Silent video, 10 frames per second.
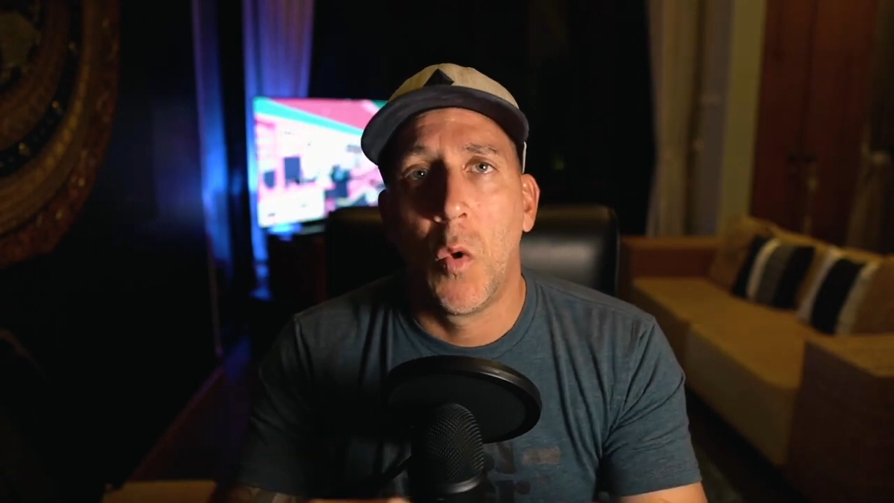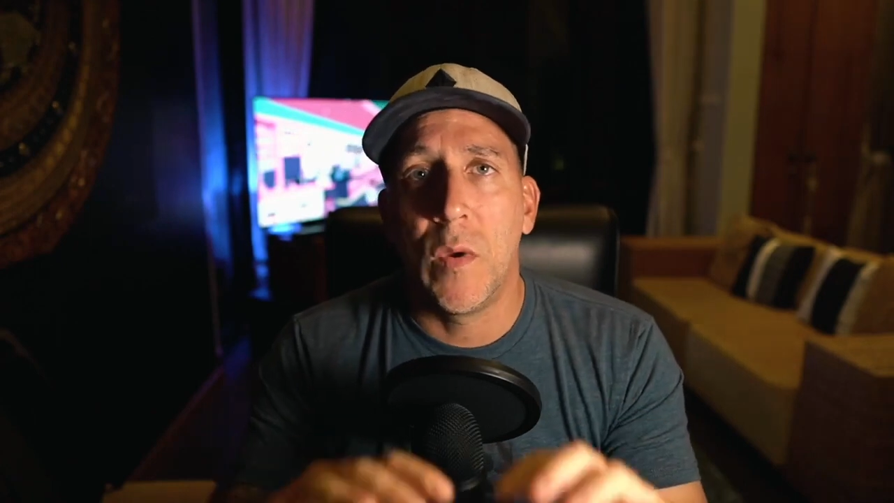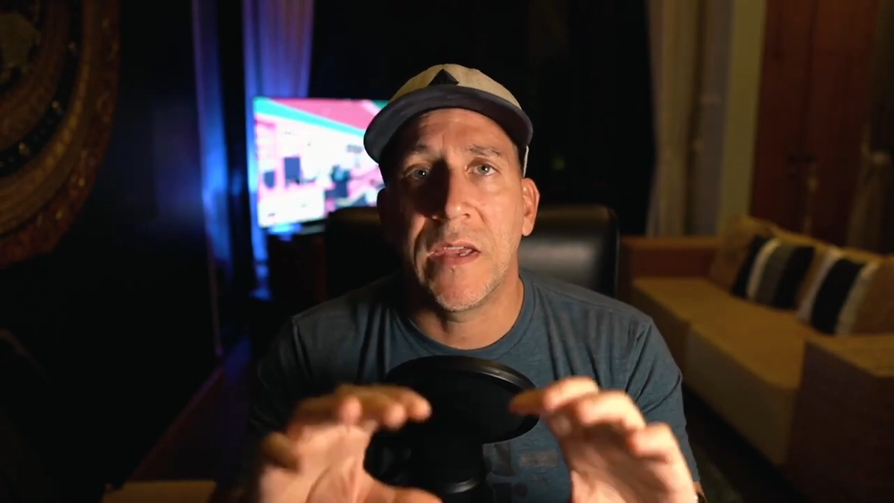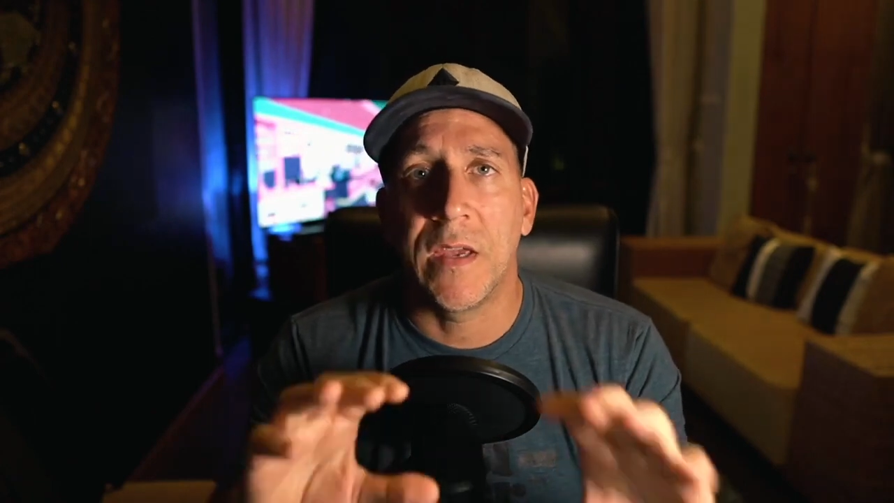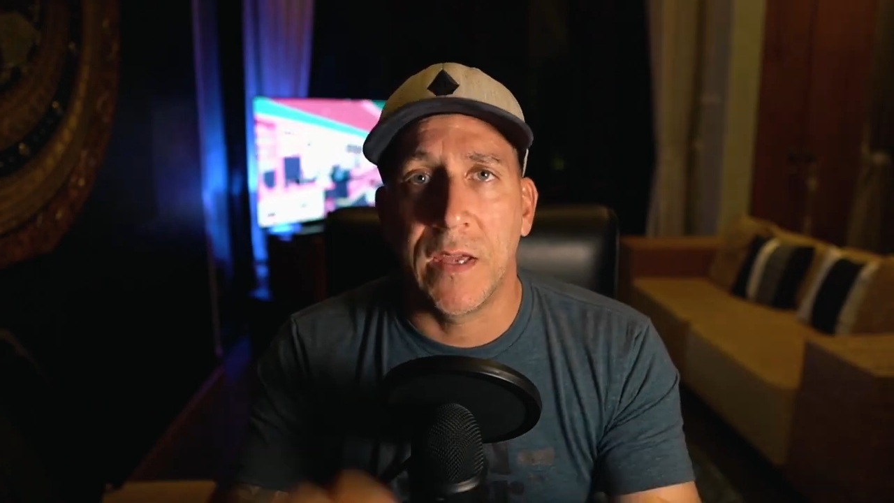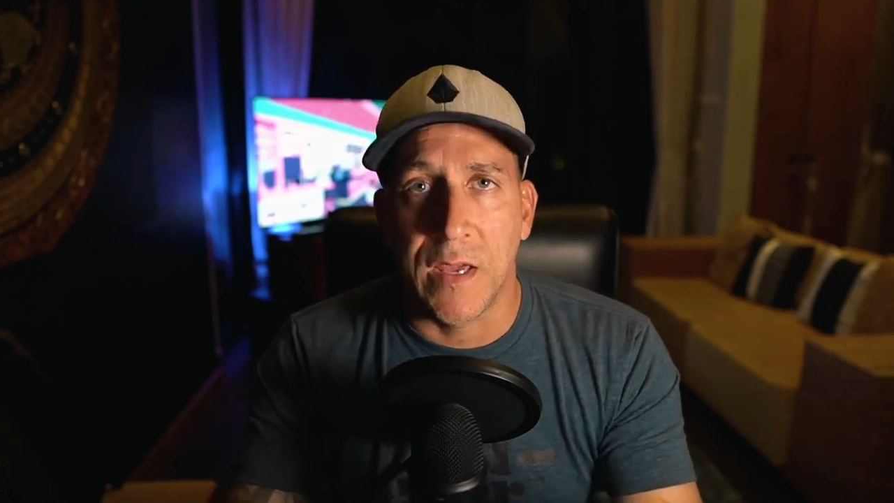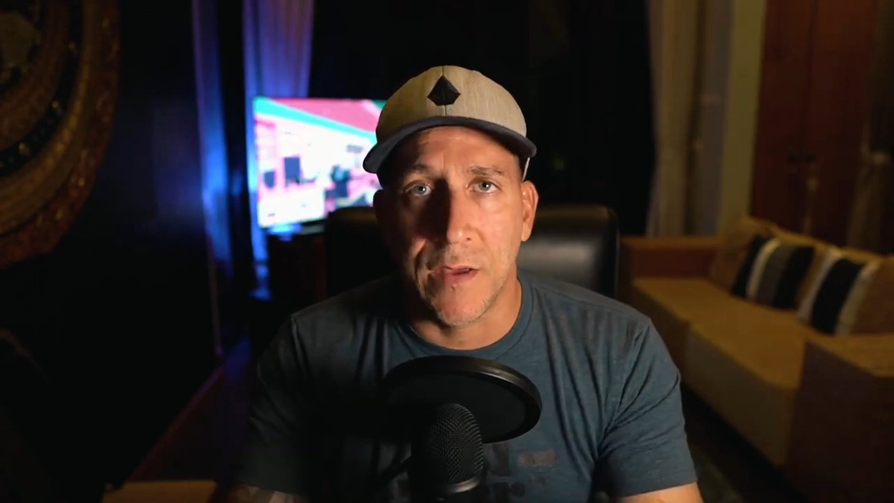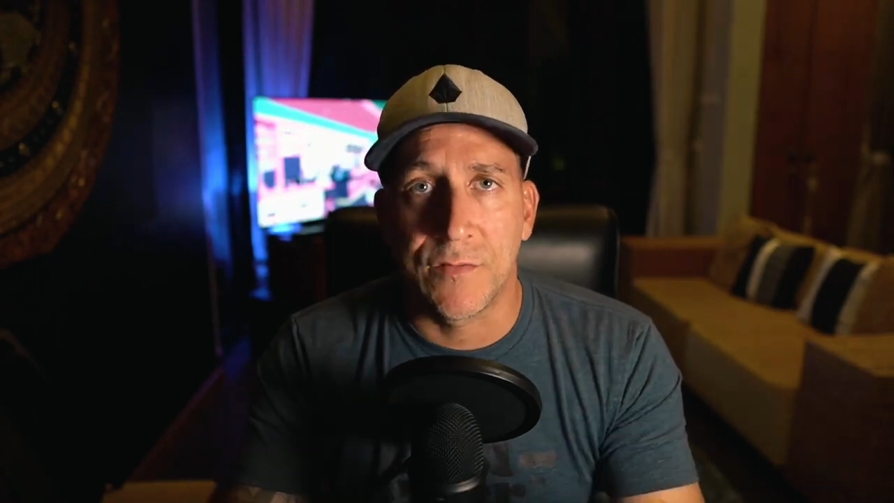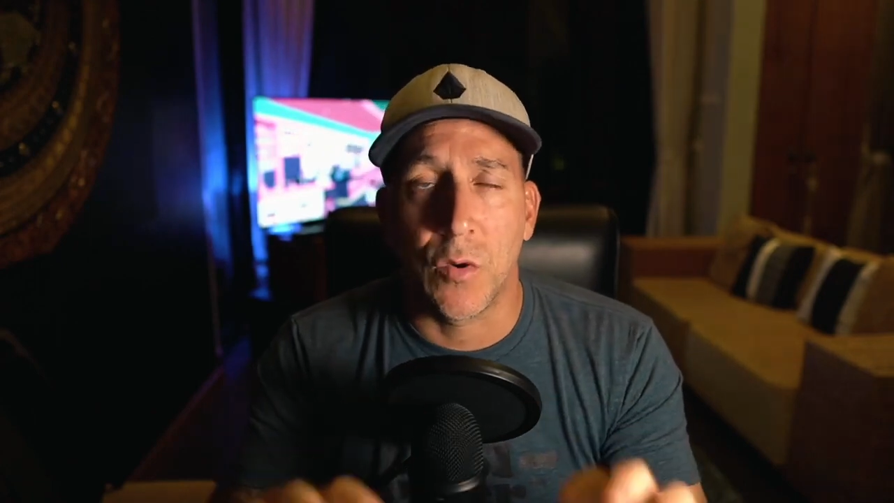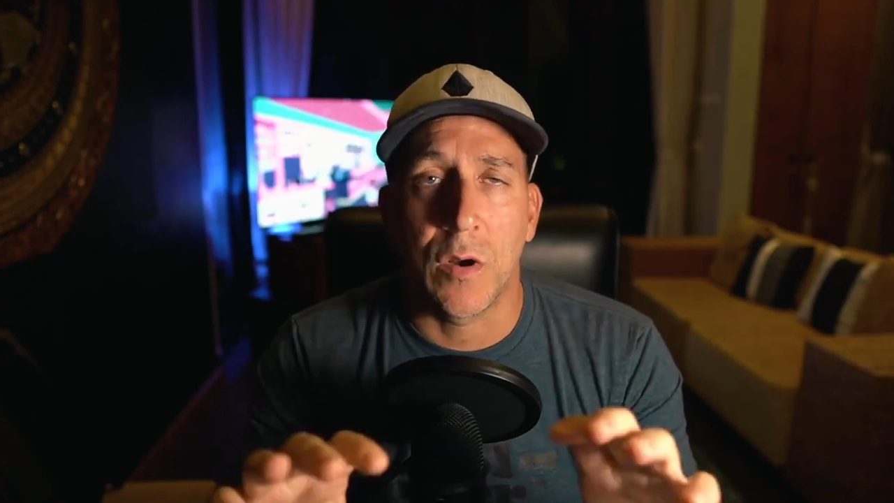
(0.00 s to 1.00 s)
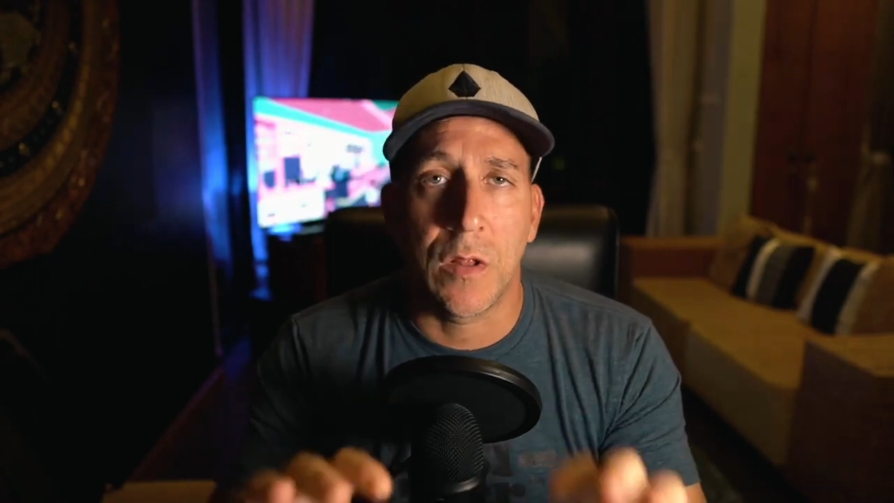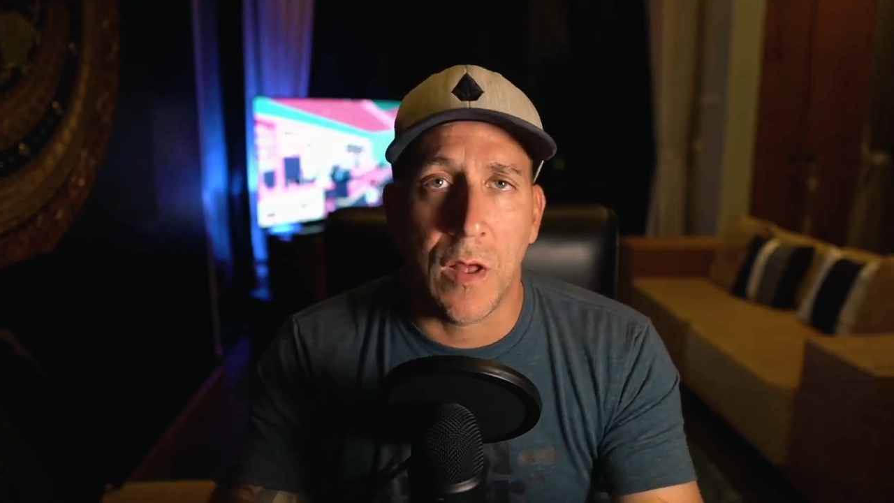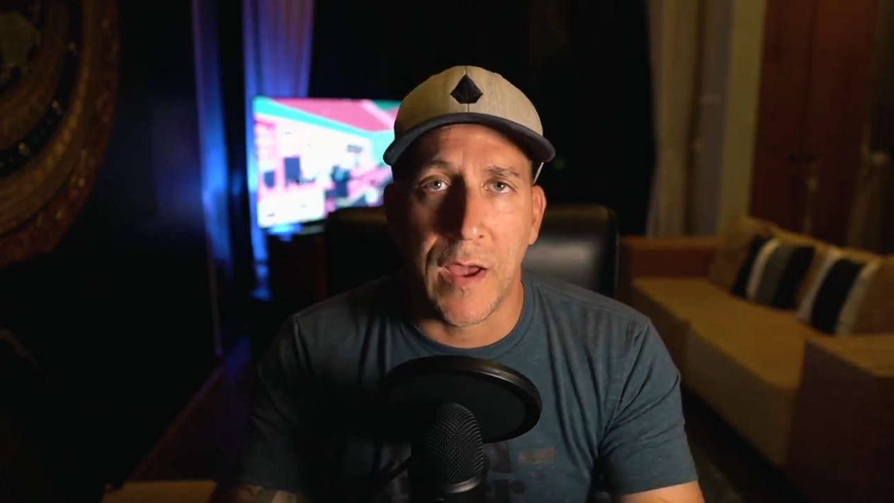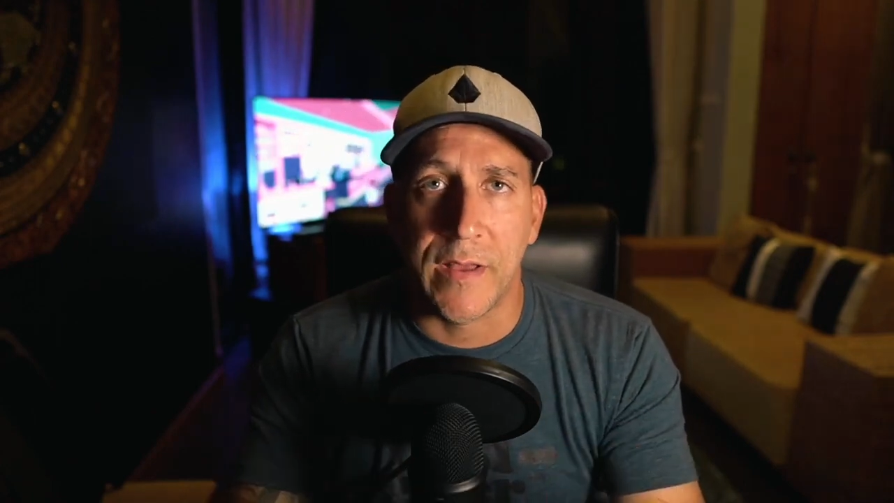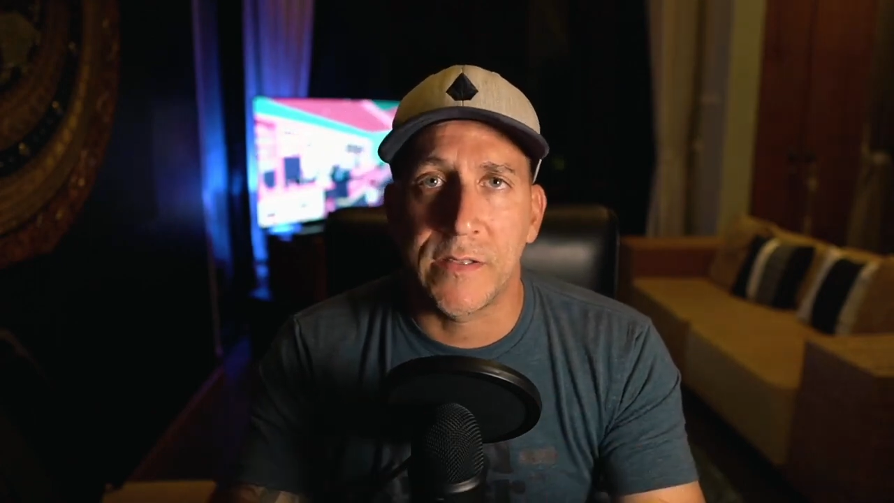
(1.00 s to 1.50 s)
we could give to our
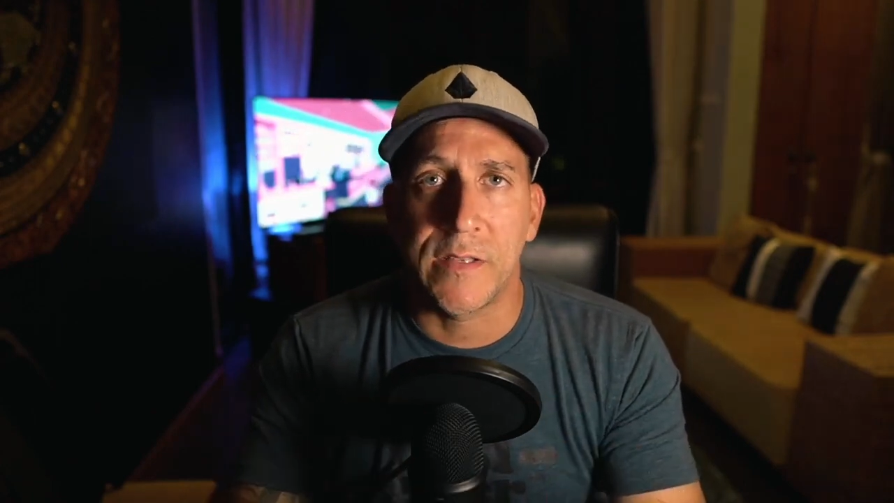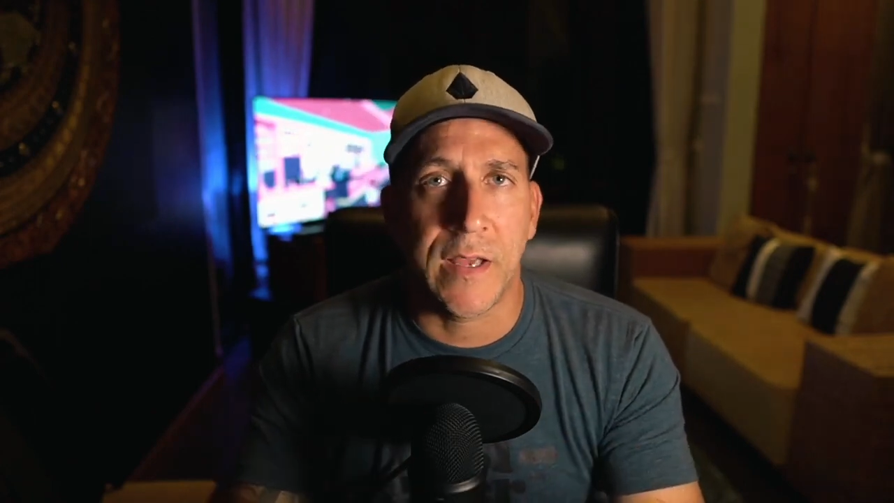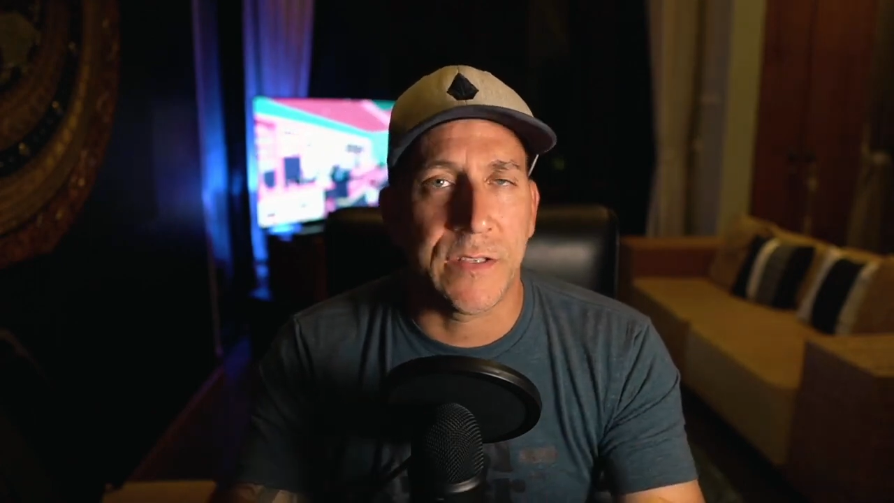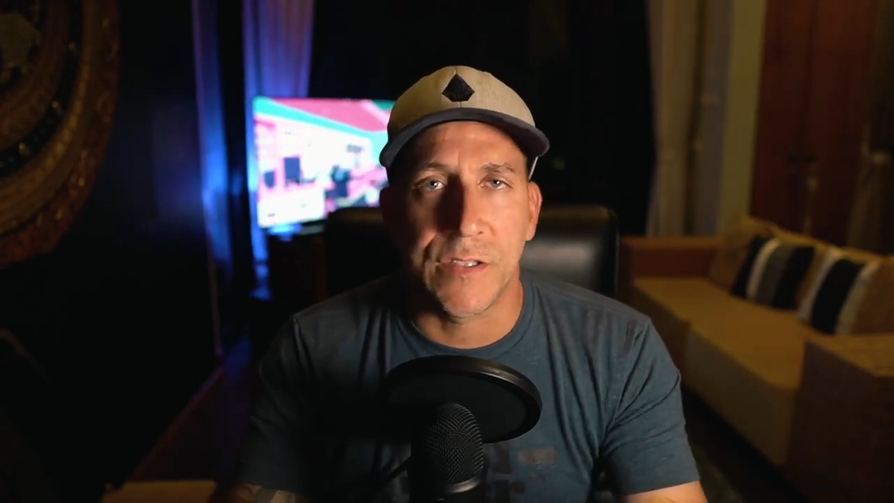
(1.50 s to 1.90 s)
clients and